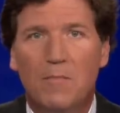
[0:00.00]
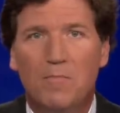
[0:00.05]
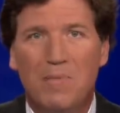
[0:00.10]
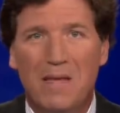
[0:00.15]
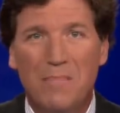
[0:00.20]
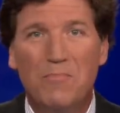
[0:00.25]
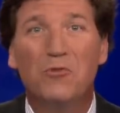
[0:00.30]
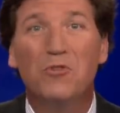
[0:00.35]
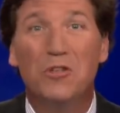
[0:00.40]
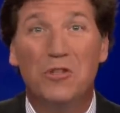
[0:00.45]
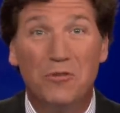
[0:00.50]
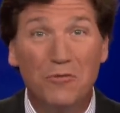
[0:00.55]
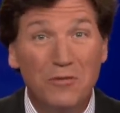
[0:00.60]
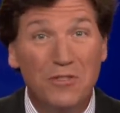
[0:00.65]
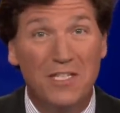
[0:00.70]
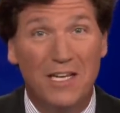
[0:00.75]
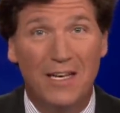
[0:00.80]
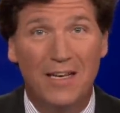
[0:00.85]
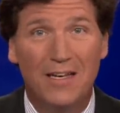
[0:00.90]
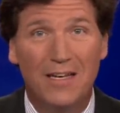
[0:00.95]
People
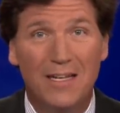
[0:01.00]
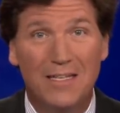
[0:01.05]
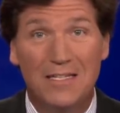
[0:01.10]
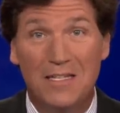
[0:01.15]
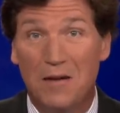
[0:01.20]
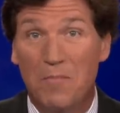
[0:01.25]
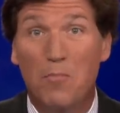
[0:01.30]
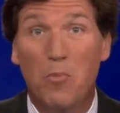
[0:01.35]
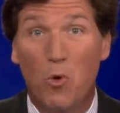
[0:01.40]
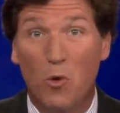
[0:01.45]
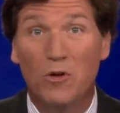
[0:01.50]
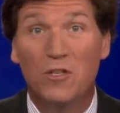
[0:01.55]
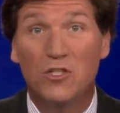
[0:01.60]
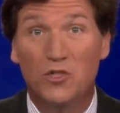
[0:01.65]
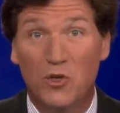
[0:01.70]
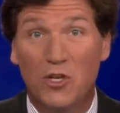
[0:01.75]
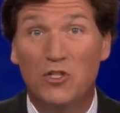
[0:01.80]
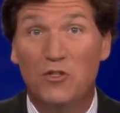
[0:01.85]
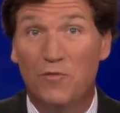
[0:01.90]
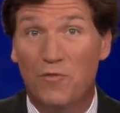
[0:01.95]
use it, it's an important
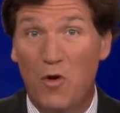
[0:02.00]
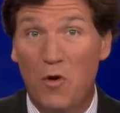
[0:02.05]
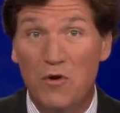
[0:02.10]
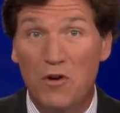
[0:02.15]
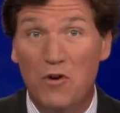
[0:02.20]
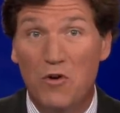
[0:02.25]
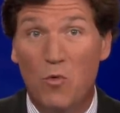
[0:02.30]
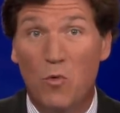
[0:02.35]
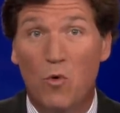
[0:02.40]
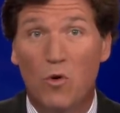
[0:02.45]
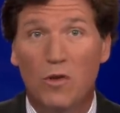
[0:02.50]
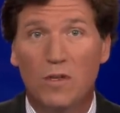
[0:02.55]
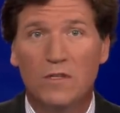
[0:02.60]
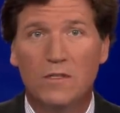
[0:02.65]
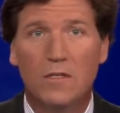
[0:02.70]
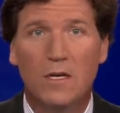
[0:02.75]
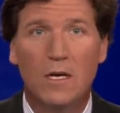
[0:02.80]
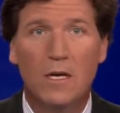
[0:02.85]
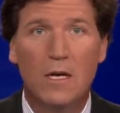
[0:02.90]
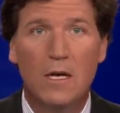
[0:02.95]
stretch of road in New
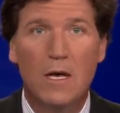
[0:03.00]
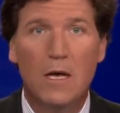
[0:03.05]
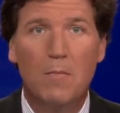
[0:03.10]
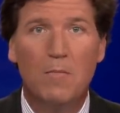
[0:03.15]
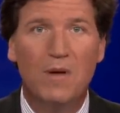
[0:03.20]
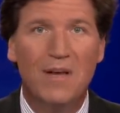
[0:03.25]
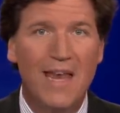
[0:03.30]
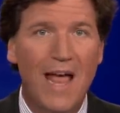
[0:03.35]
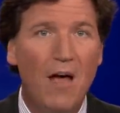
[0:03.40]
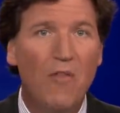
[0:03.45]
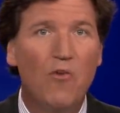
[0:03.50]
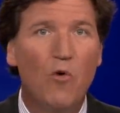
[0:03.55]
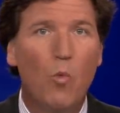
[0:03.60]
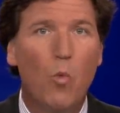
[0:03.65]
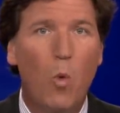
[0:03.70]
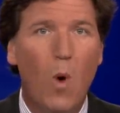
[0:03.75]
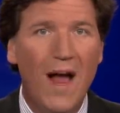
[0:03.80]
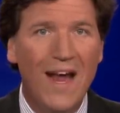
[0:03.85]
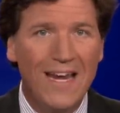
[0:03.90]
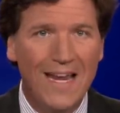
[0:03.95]
Orleans. But now the
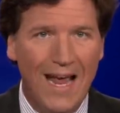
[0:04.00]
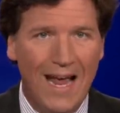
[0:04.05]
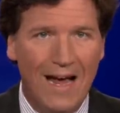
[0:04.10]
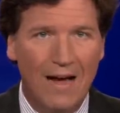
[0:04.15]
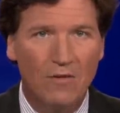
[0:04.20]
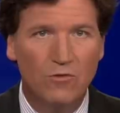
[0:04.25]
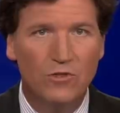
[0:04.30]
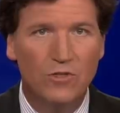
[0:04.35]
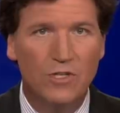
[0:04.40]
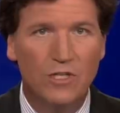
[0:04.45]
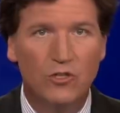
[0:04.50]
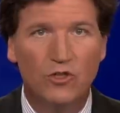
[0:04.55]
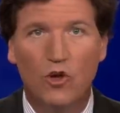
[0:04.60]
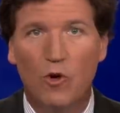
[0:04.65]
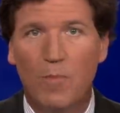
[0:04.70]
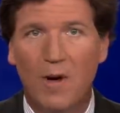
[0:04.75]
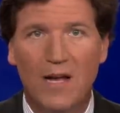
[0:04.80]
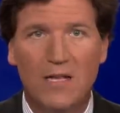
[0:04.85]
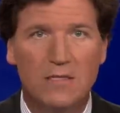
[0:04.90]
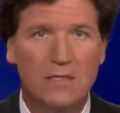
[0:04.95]
White House and
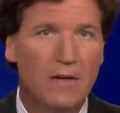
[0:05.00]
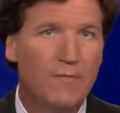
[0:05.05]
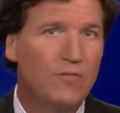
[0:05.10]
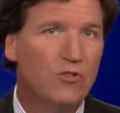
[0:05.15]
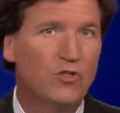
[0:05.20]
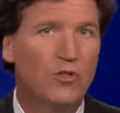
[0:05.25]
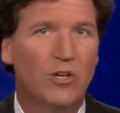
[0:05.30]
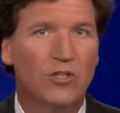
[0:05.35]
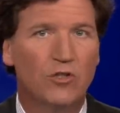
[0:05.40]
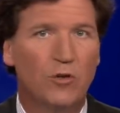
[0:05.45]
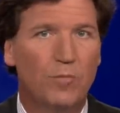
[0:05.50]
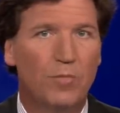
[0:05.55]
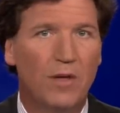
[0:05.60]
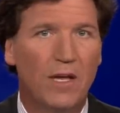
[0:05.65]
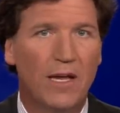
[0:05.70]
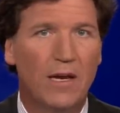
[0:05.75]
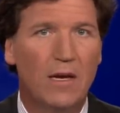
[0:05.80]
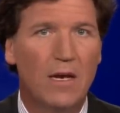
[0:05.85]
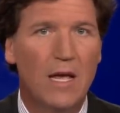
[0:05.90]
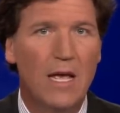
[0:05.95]
Joe Biden's infrastructure
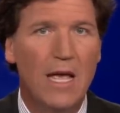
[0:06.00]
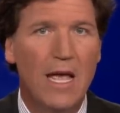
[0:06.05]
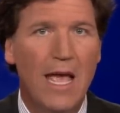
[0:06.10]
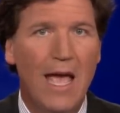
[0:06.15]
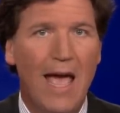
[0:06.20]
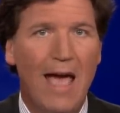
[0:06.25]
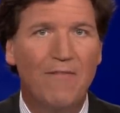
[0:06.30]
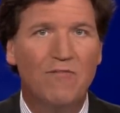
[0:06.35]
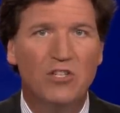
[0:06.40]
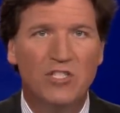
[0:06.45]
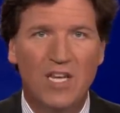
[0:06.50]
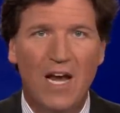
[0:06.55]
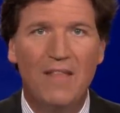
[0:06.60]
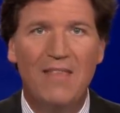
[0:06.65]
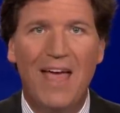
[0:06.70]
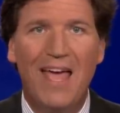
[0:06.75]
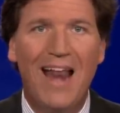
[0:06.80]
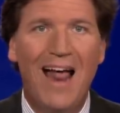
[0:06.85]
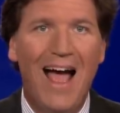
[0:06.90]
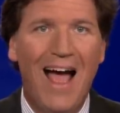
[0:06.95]
plan have
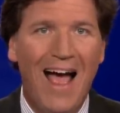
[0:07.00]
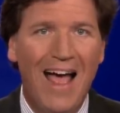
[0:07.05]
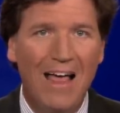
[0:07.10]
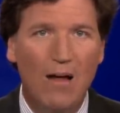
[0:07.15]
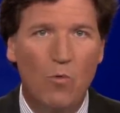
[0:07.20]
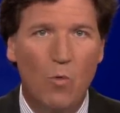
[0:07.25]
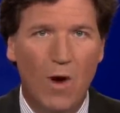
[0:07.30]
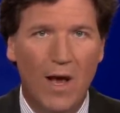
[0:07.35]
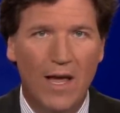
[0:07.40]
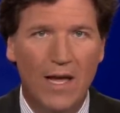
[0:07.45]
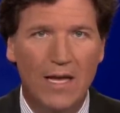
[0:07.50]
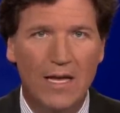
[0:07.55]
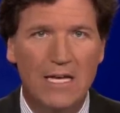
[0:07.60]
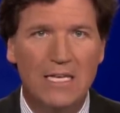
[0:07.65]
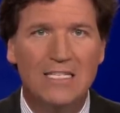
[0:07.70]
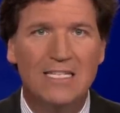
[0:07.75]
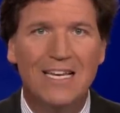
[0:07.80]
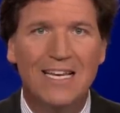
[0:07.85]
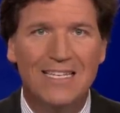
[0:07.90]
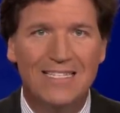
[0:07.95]
decided that highway
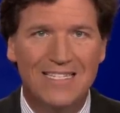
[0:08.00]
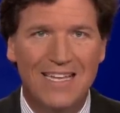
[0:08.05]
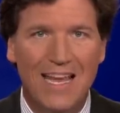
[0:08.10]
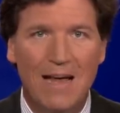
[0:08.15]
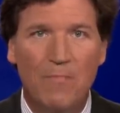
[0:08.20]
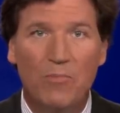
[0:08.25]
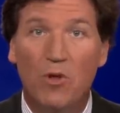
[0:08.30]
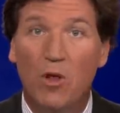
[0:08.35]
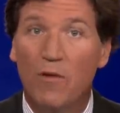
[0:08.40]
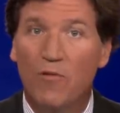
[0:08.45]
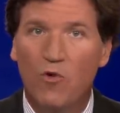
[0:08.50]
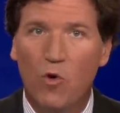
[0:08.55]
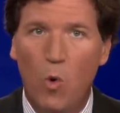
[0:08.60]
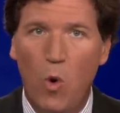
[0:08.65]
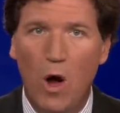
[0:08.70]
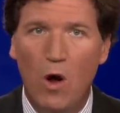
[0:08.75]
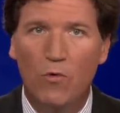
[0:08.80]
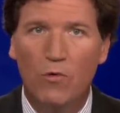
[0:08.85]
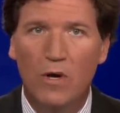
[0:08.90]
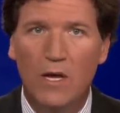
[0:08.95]
is an example of,
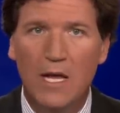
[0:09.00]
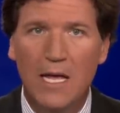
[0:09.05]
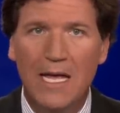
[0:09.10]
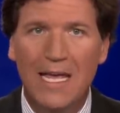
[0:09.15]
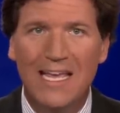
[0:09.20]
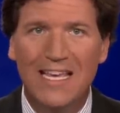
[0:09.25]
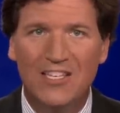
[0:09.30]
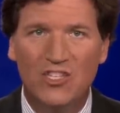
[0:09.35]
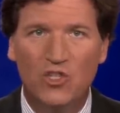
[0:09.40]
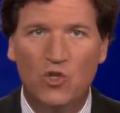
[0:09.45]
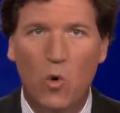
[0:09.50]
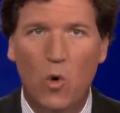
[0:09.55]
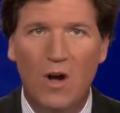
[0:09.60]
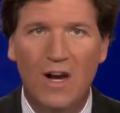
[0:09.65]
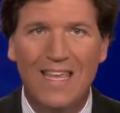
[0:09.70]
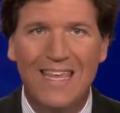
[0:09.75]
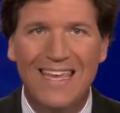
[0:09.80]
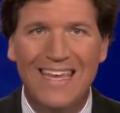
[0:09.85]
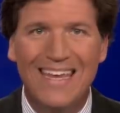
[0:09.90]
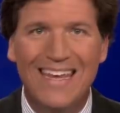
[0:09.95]
quote,
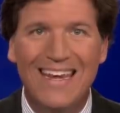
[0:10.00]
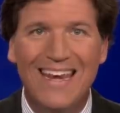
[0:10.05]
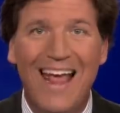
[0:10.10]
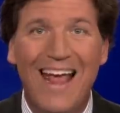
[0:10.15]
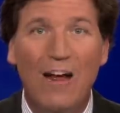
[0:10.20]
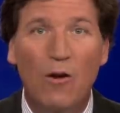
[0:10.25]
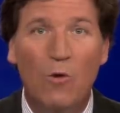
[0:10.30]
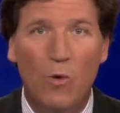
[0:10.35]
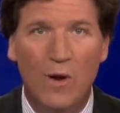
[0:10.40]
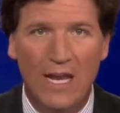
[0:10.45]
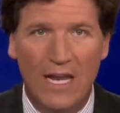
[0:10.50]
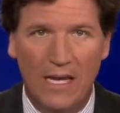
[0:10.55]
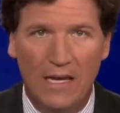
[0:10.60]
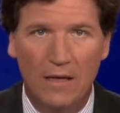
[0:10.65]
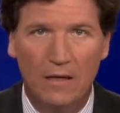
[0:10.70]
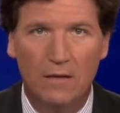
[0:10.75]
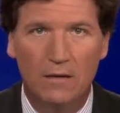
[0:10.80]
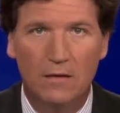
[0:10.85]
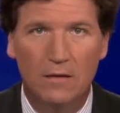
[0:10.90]
historic inequity.